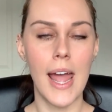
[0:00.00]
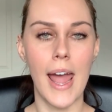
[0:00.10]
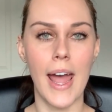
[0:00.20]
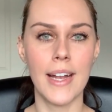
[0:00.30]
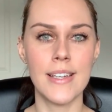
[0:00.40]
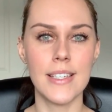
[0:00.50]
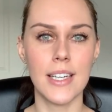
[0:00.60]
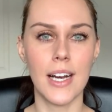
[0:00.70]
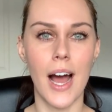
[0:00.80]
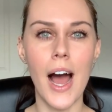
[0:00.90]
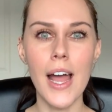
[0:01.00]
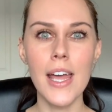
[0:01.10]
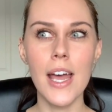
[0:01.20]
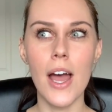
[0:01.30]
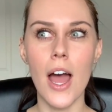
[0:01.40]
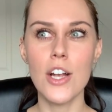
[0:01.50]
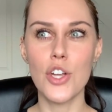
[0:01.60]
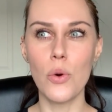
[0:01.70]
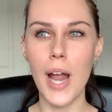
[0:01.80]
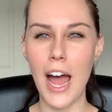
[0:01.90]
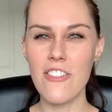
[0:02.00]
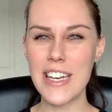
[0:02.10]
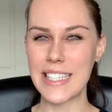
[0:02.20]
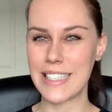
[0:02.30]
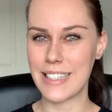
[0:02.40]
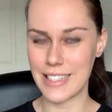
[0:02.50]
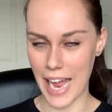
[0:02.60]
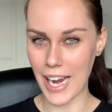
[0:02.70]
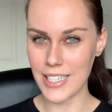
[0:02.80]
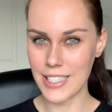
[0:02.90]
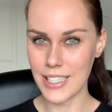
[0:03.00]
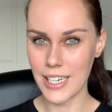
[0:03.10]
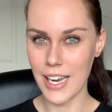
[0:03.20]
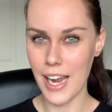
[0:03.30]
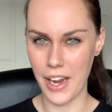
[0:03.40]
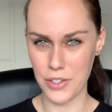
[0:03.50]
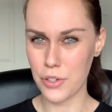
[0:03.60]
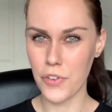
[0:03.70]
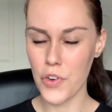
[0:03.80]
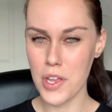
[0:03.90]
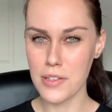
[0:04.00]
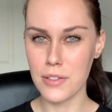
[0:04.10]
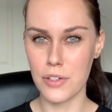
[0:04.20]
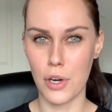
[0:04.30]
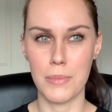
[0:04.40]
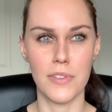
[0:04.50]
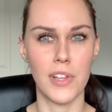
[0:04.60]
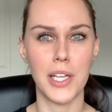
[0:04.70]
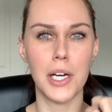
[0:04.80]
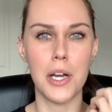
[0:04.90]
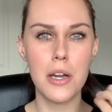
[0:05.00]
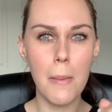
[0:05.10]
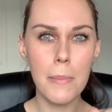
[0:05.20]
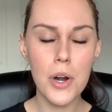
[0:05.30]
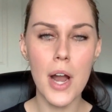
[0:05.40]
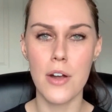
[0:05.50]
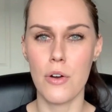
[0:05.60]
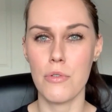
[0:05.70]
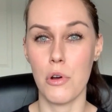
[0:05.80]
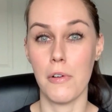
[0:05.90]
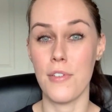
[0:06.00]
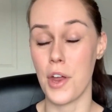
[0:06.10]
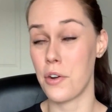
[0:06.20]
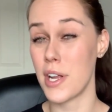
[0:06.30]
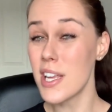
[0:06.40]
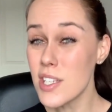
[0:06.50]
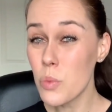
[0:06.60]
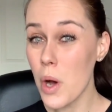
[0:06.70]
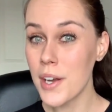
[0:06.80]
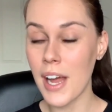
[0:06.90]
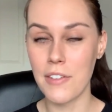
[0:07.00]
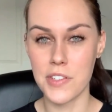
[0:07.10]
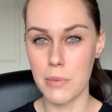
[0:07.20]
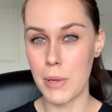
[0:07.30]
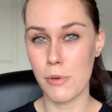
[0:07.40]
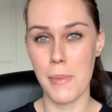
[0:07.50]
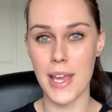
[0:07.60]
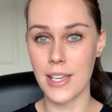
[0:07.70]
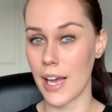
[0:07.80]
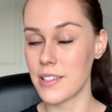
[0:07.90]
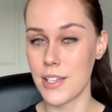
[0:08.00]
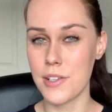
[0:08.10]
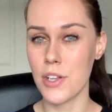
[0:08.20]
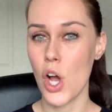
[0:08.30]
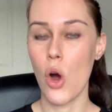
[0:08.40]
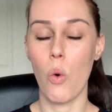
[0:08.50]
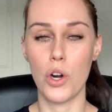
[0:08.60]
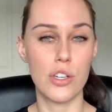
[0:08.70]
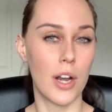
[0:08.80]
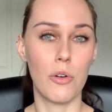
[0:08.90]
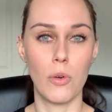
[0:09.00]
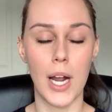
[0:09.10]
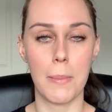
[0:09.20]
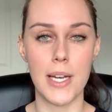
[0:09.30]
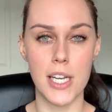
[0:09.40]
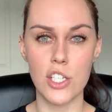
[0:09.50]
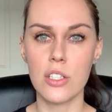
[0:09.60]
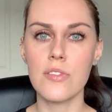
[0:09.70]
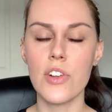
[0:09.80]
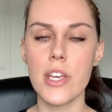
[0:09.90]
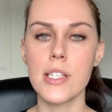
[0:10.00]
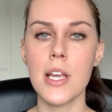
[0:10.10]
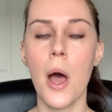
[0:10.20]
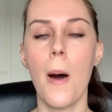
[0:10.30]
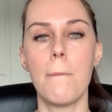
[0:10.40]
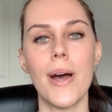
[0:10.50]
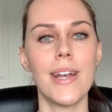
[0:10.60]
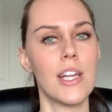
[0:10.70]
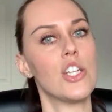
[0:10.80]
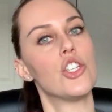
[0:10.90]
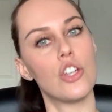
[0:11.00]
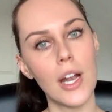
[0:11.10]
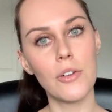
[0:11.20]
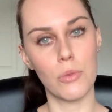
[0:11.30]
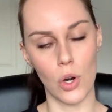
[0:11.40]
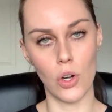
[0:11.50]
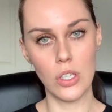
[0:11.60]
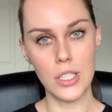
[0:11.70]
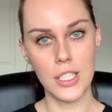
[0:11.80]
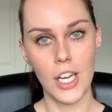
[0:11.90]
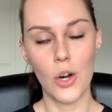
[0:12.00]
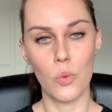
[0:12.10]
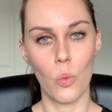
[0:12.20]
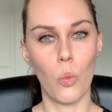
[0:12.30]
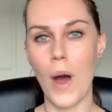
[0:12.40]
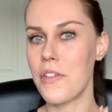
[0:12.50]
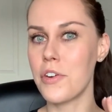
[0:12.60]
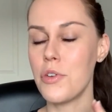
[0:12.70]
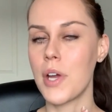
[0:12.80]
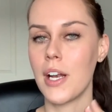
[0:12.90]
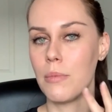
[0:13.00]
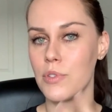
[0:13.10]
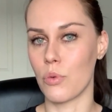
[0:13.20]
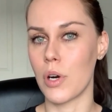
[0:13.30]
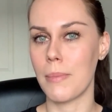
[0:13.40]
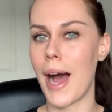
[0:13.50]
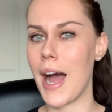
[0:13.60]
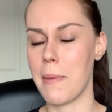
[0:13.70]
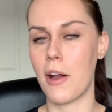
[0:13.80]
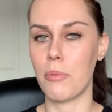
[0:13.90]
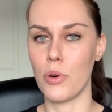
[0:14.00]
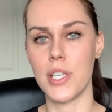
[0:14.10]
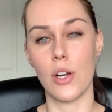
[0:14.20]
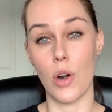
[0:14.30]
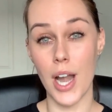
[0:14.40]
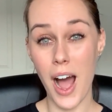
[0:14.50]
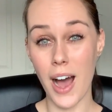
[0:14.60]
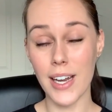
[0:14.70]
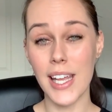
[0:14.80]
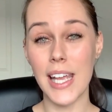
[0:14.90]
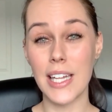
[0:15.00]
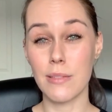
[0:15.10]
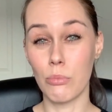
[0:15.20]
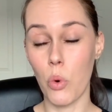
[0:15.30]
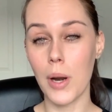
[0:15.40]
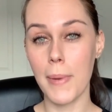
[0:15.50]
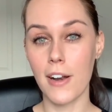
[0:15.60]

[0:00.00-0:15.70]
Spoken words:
And I don't have an exact answer for this in terms of like a number. I don't know if there is one. I've seen people make guesses or general recommendations for this, but in general, whether you can absorb a high amount of protein or not, it's more